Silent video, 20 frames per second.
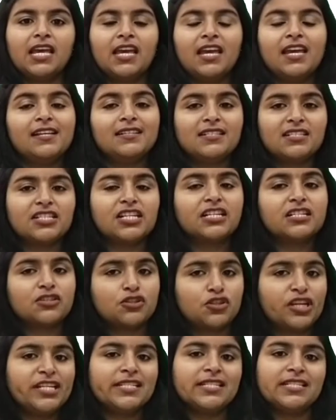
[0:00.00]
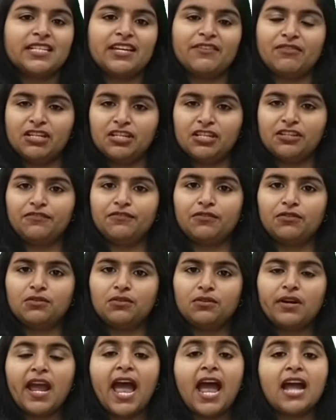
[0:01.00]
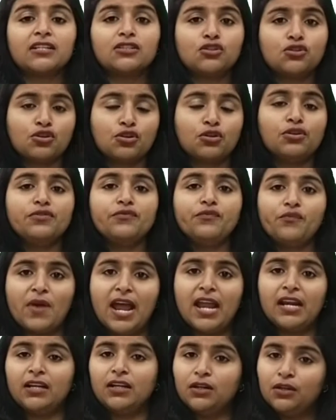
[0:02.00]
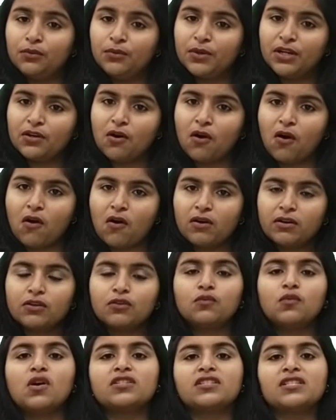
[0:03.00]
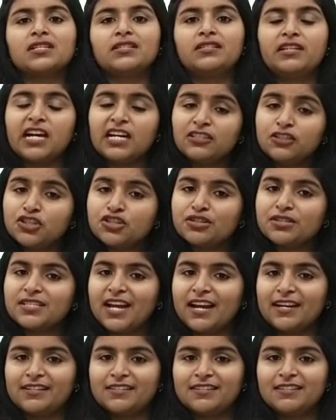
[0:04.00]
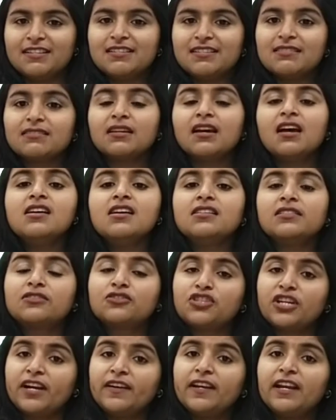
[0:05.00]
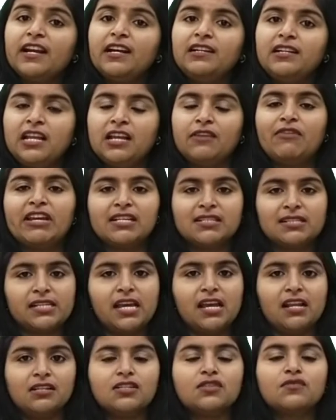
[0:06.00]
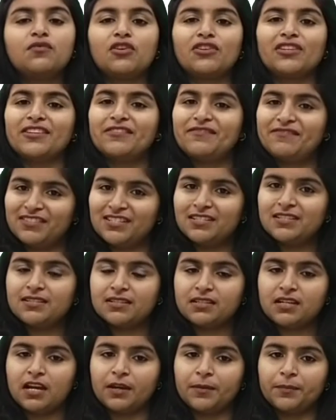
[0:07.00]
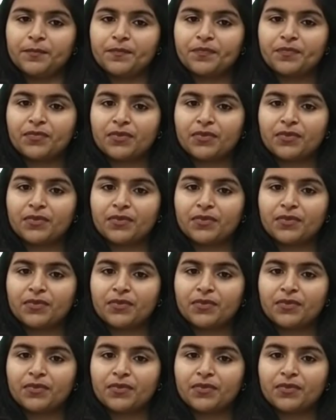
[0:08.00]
In 1674, Anton van Leeuwenhoek, who was a Dutch scientist, studied living cells for the first time.